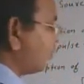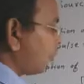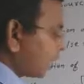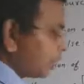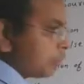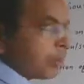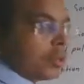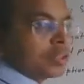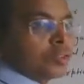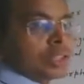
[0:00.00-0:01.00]
vacuum
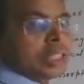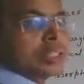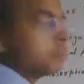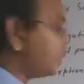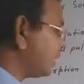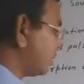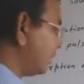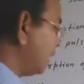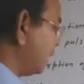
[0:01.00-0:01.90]
or free space